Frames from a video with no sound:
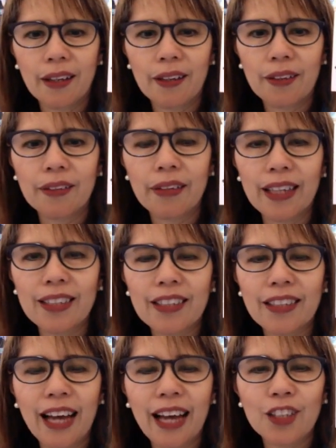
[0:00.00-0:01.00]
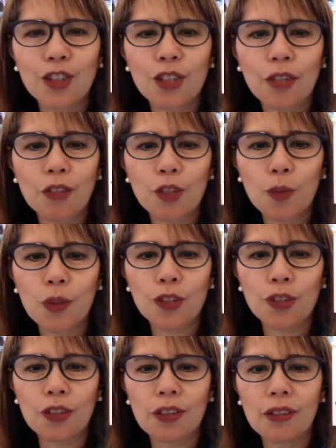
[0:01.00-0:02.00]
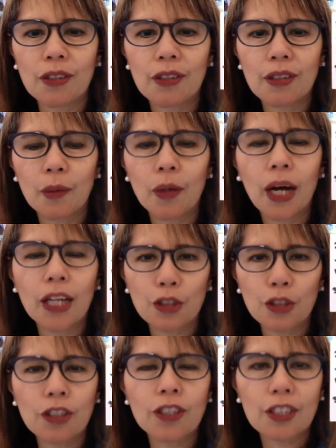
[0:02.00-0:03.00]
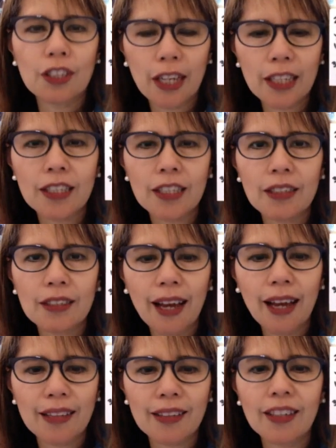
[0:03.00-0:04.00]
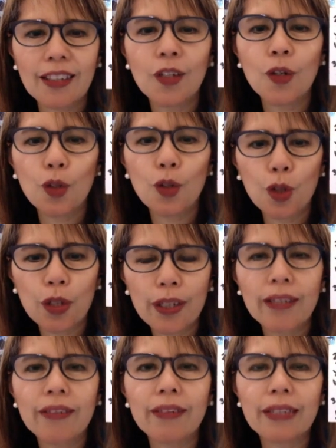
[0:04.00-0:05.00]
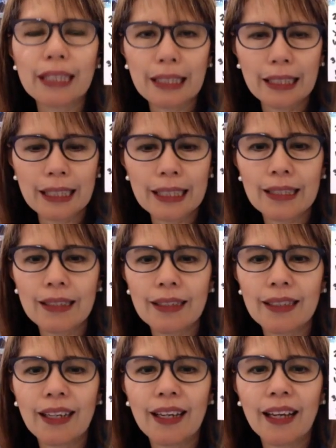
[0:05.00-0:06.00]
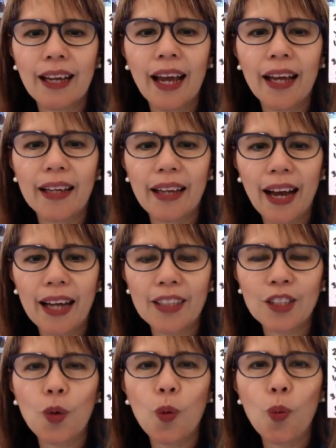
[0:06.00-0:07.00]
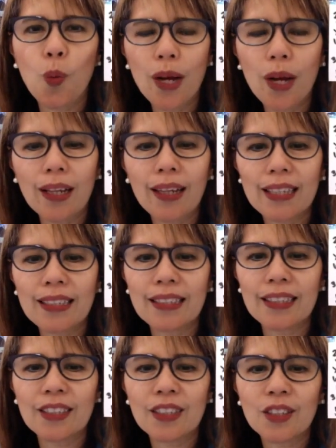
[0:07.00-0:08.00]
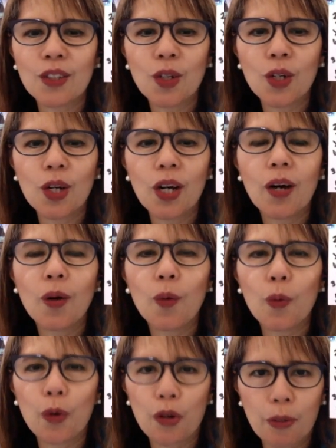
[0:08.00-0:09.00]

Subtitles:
Next, ask yourself this question. Well, actually, this is the next task. Look at this list and ask what lessons were the